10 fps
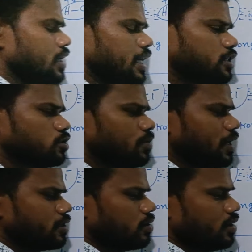H2
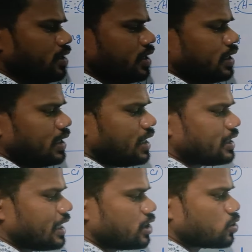molecule. Here
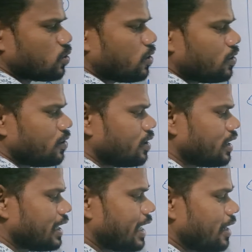there is no
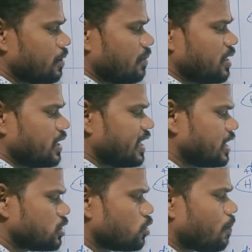there
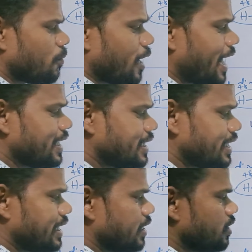is no
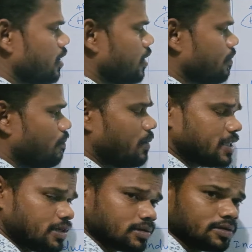polarity here,
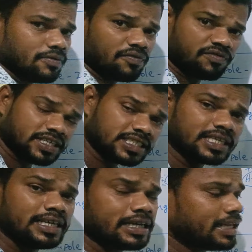but which
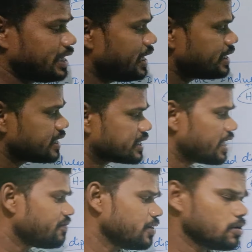can create
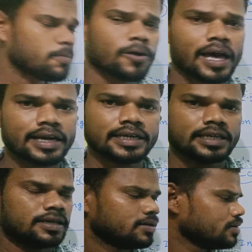itself in a
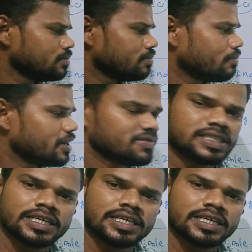polarity. That